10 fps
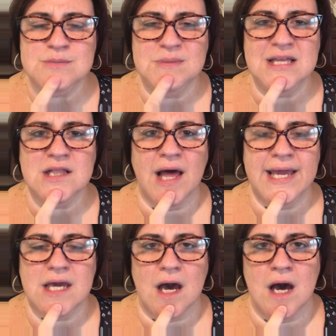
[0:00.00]
to me
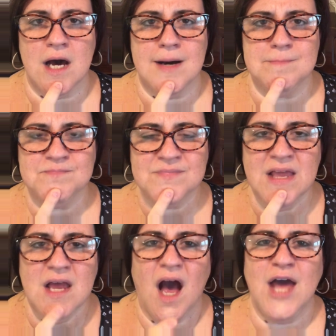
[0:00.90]
like,
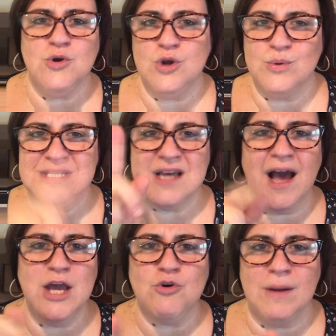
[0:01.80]
I don't know, a
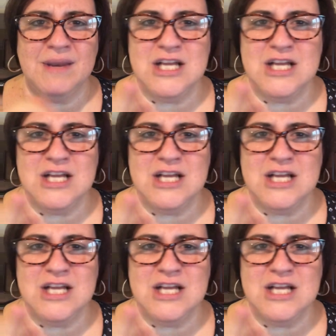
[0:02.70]
diagram, an